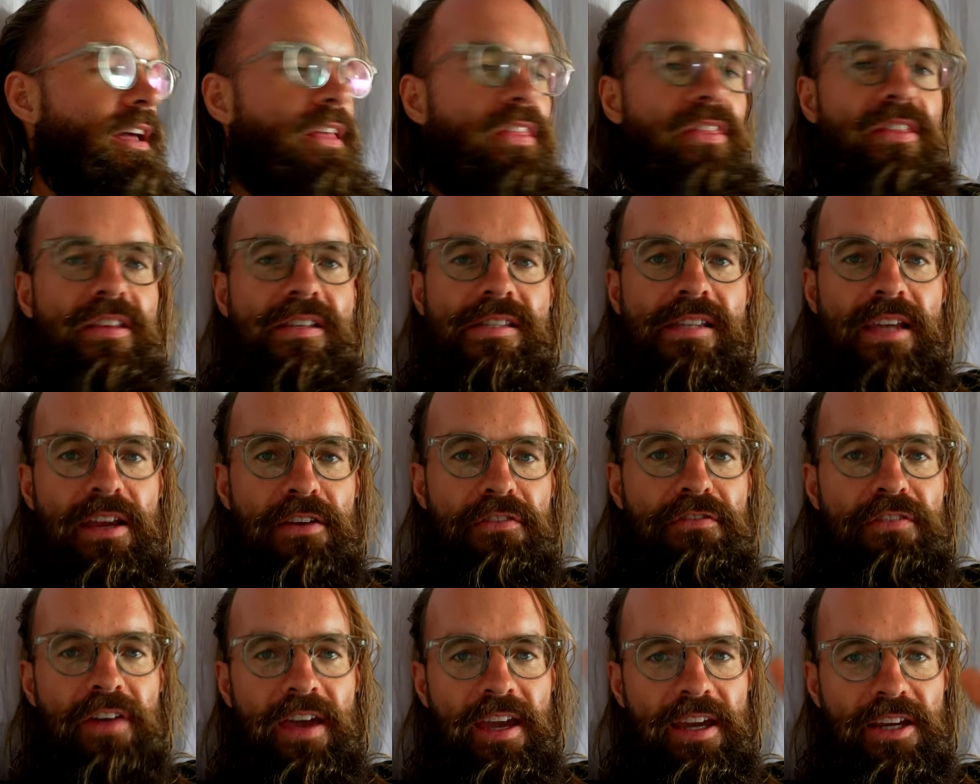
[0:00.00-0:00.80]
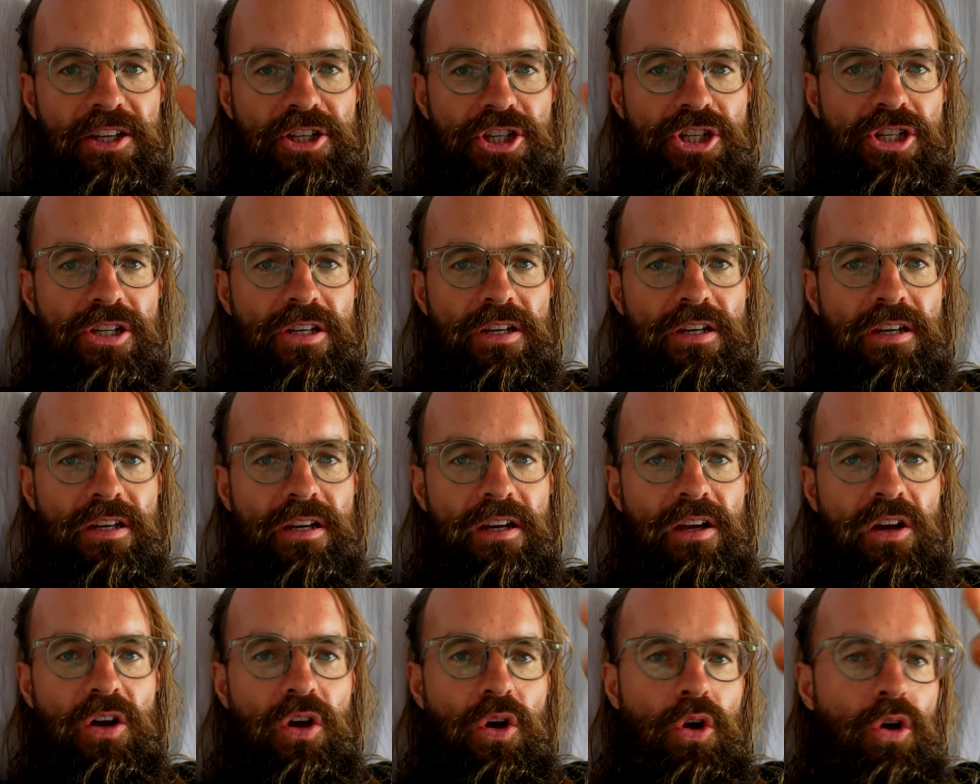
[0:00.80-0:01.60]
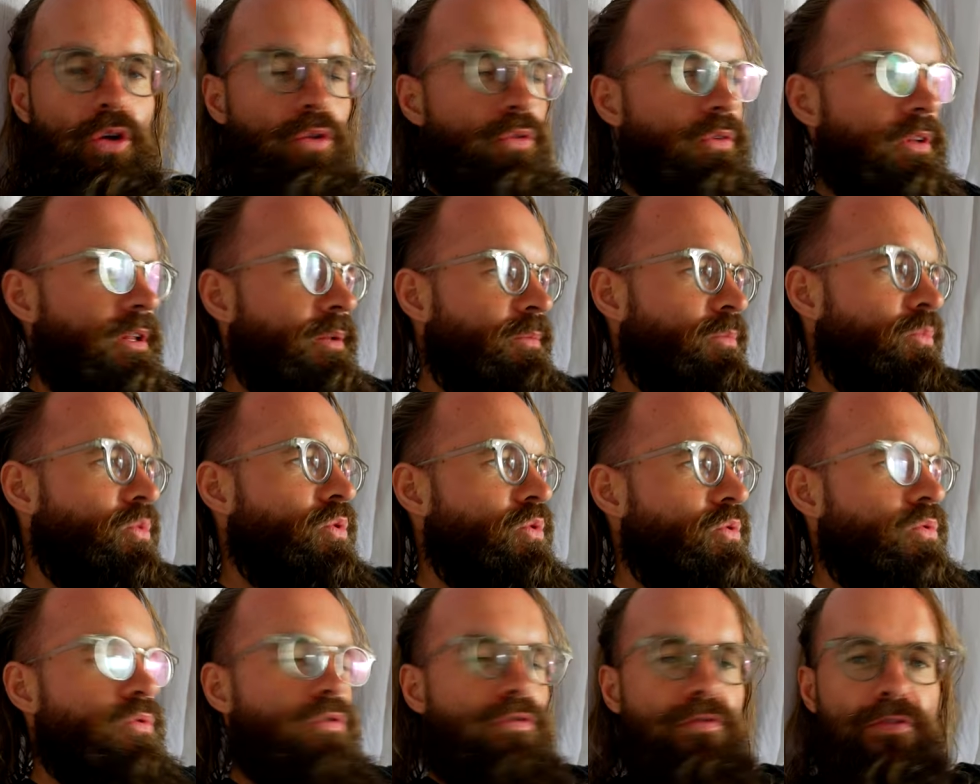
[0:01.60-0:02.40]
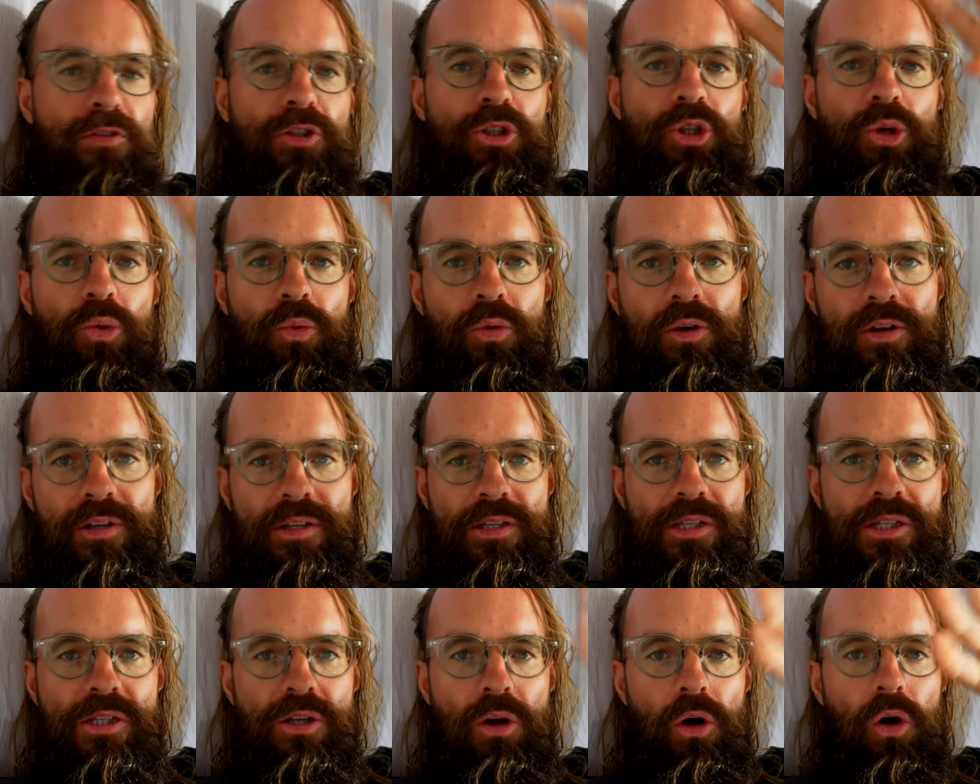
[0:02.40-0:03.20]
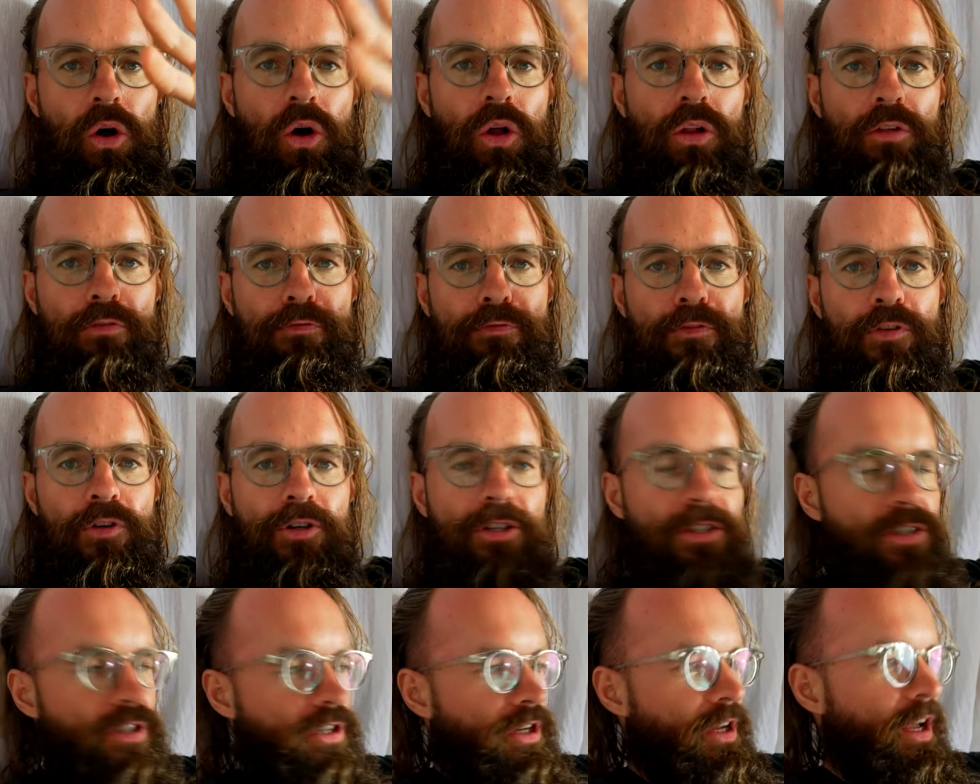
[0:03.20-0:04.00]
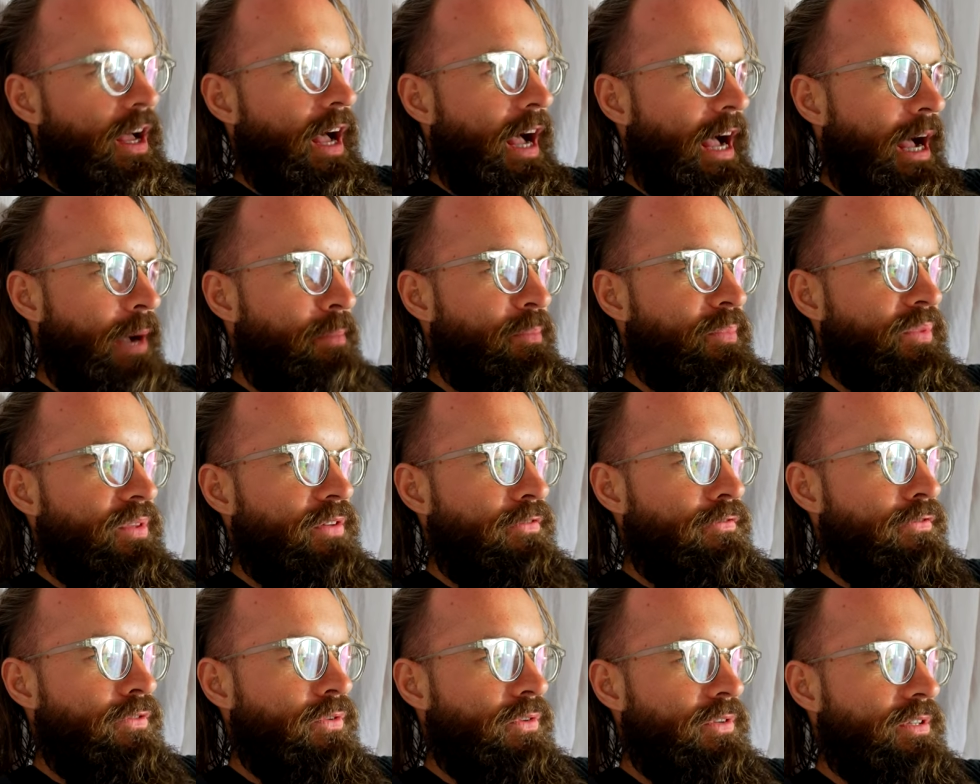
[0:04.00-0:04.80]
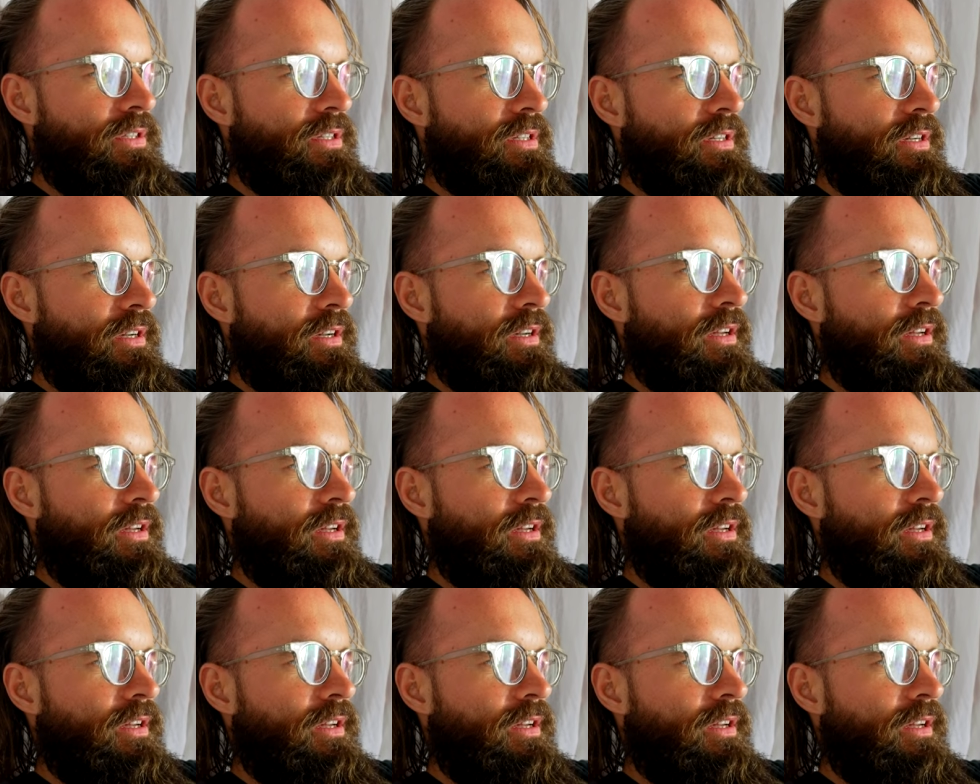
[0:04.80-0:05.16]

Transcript: this infection will move towards the whole foot, up the foot,